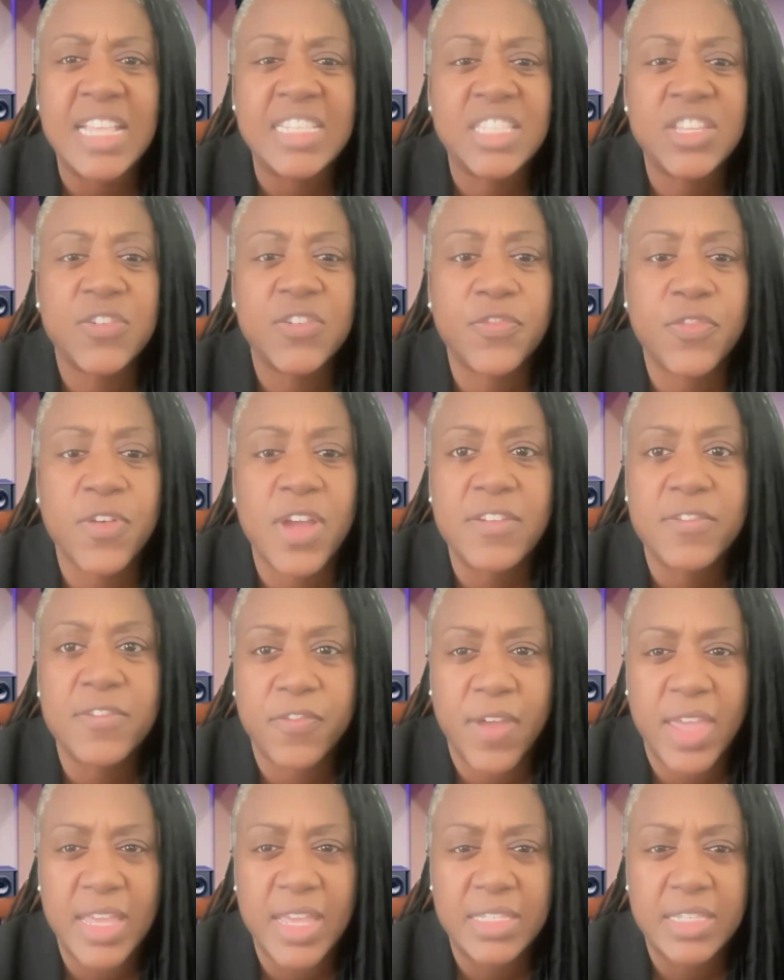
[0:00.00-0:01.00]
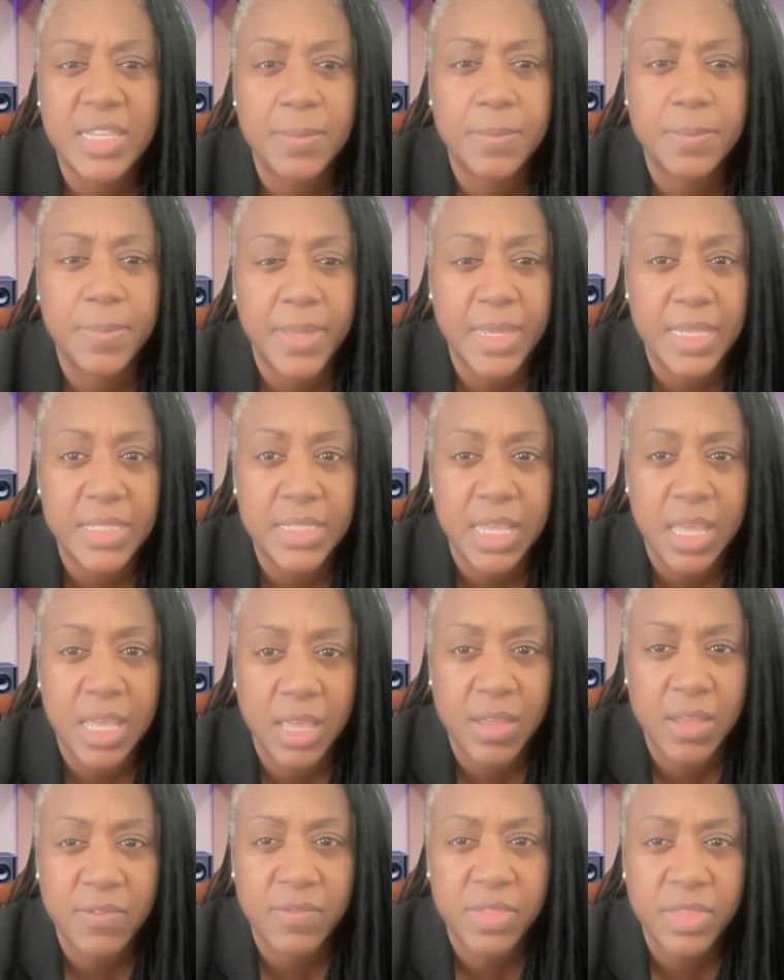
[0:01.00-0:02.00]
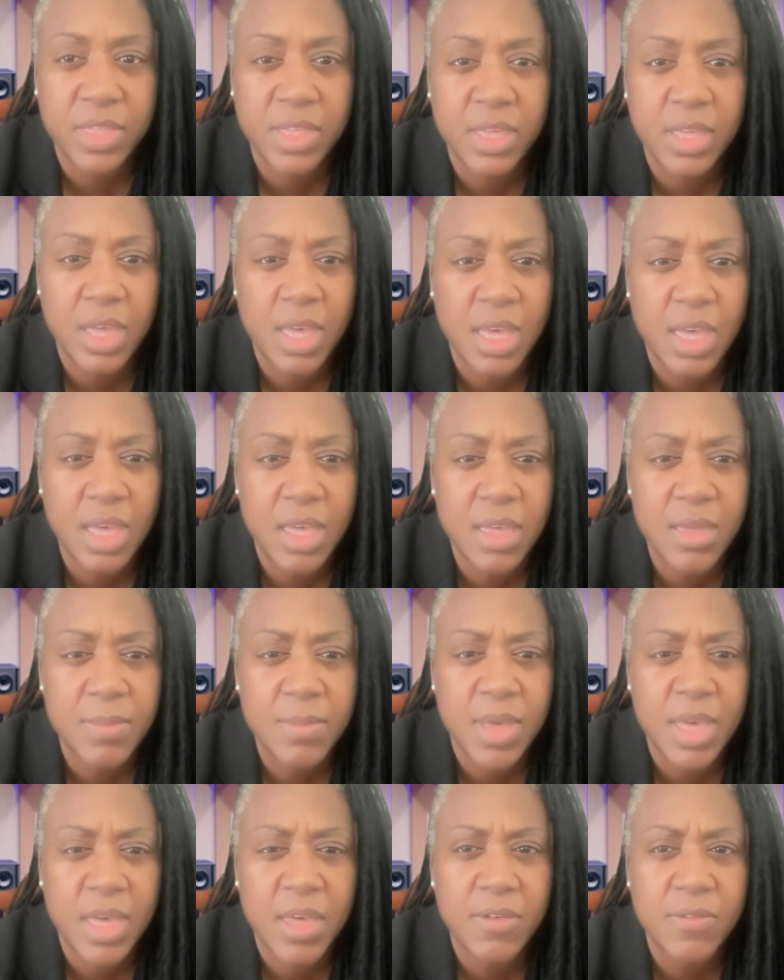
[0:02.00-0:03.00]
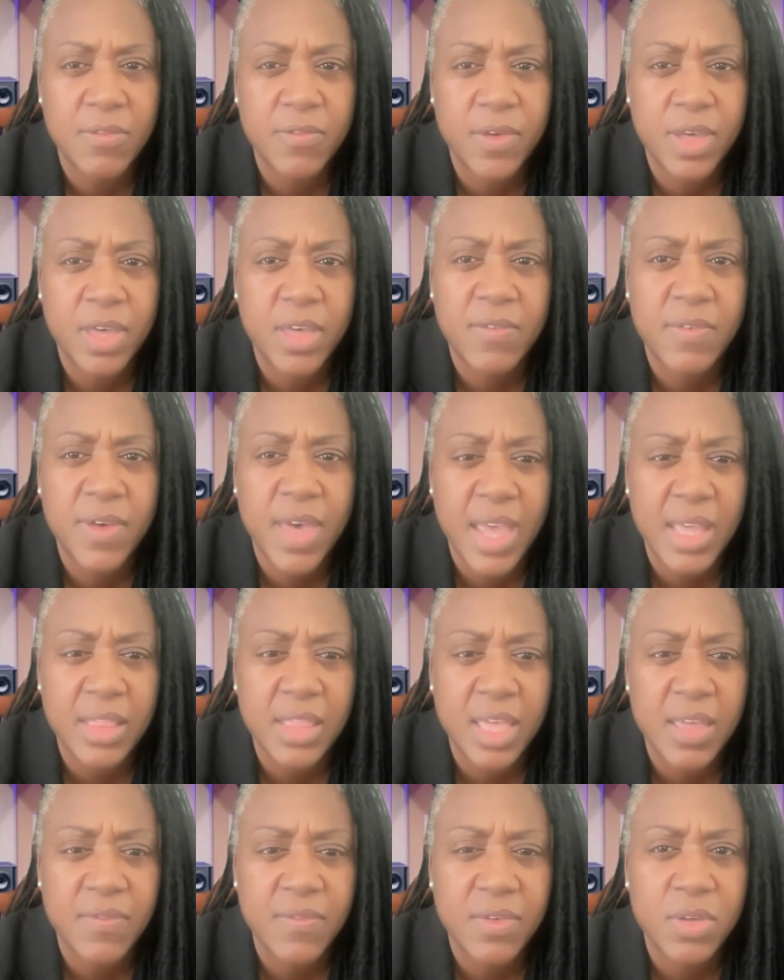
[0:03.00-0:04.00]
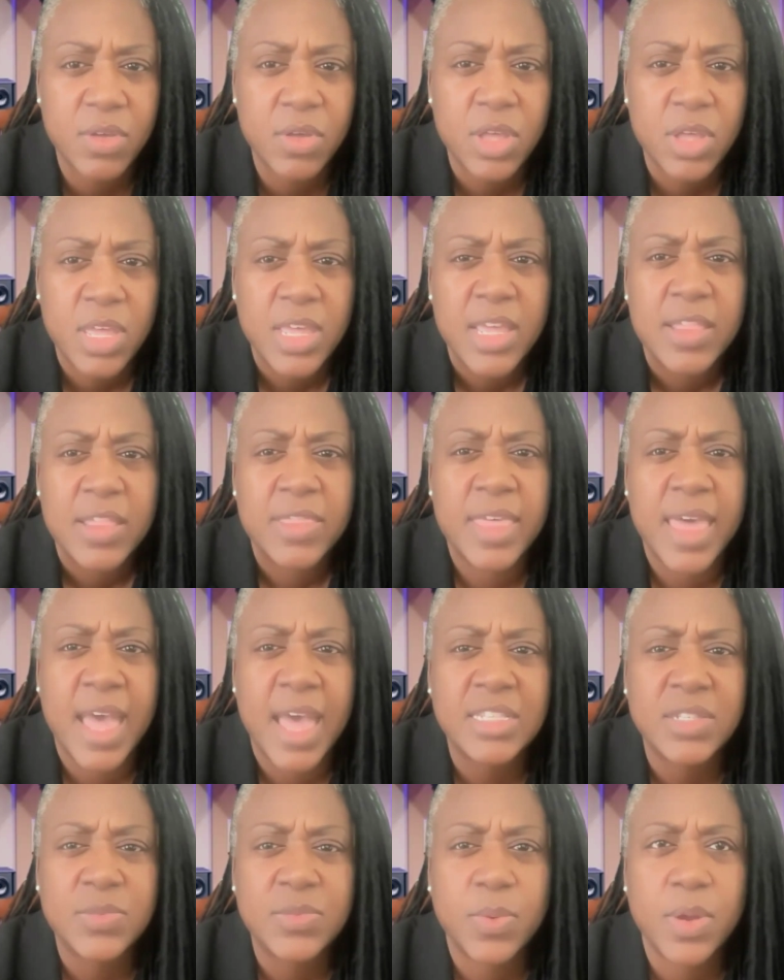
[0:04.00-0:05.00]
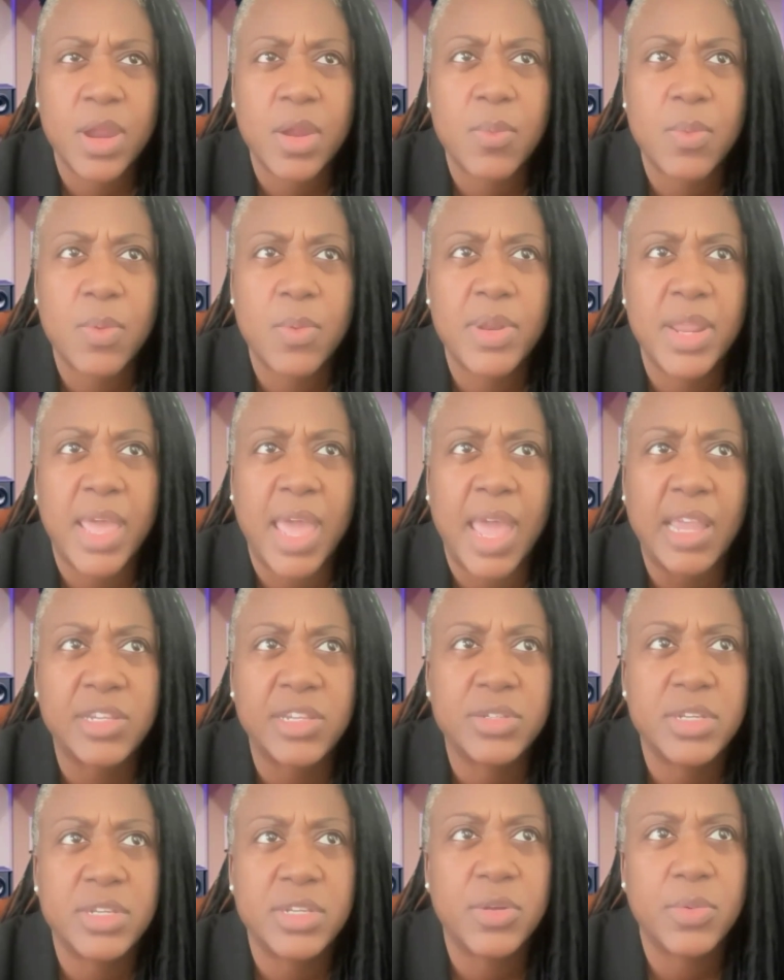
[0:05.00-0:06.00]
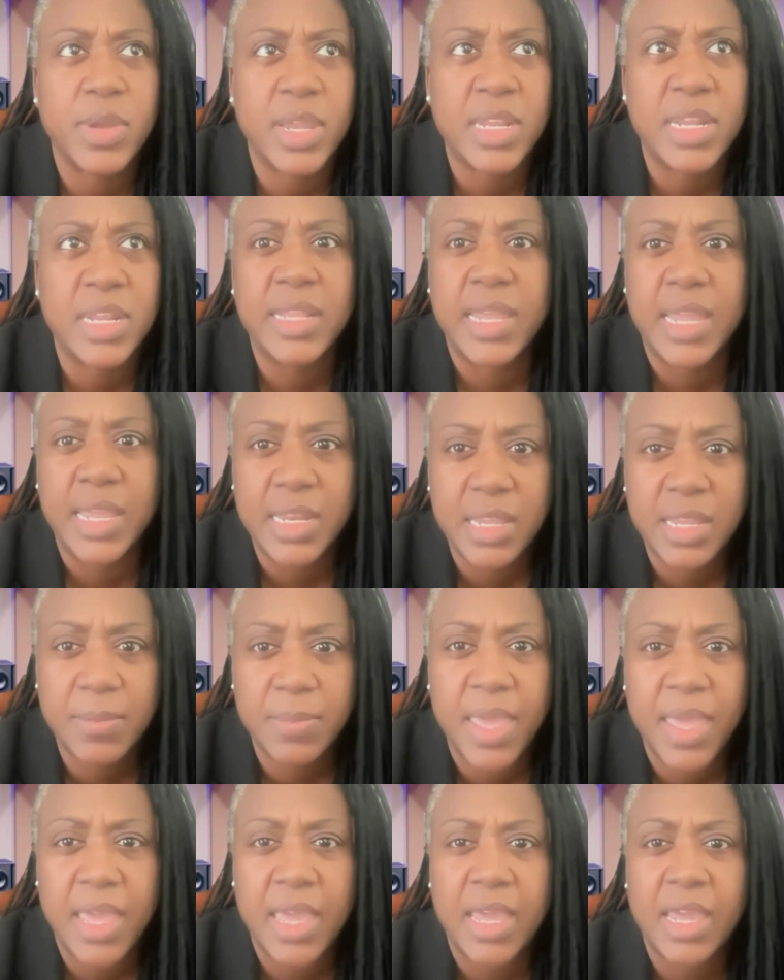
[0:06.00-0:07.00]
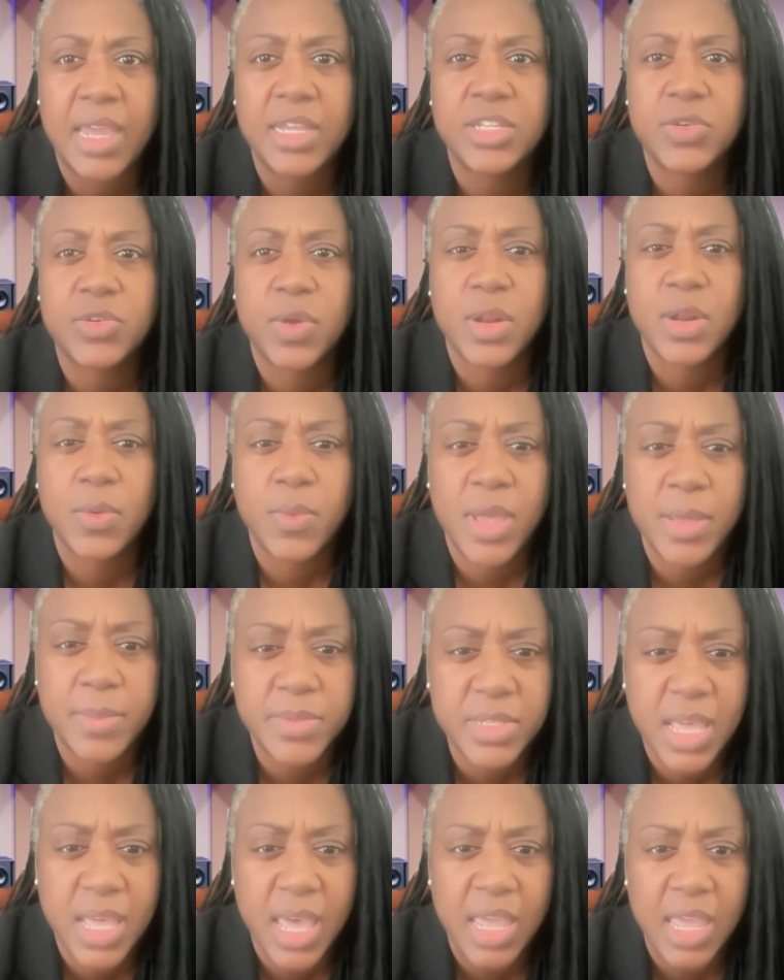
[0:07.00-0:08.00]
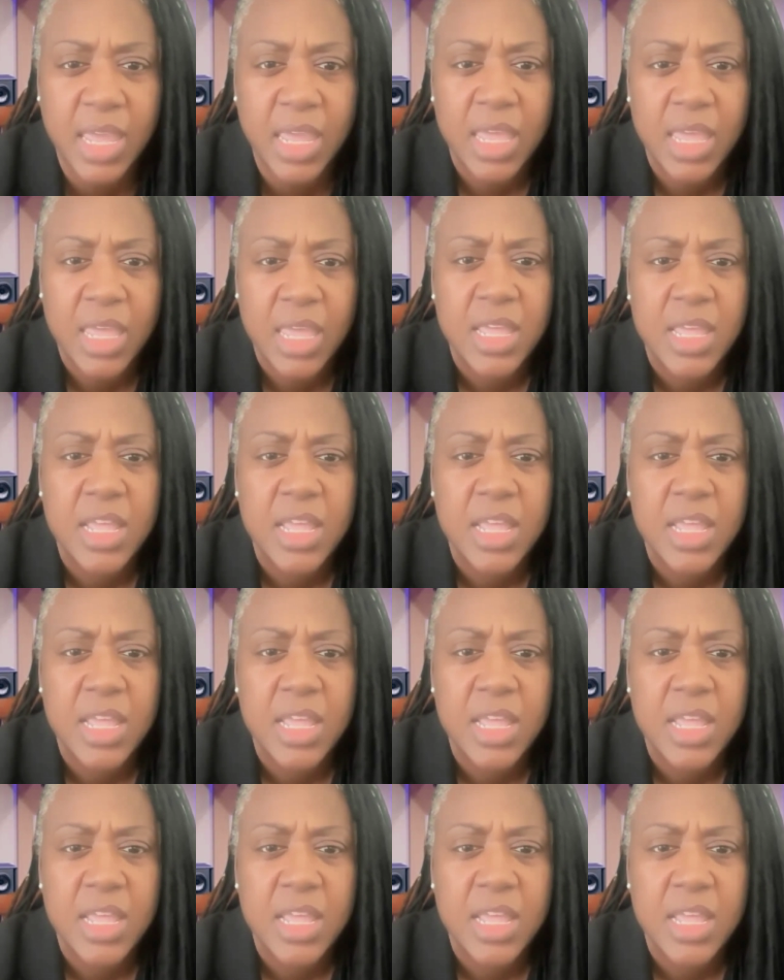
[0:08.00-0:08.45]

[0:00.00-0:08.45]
that's the front facing piece of the of high level. That's where we would actually create a landing page, create a website.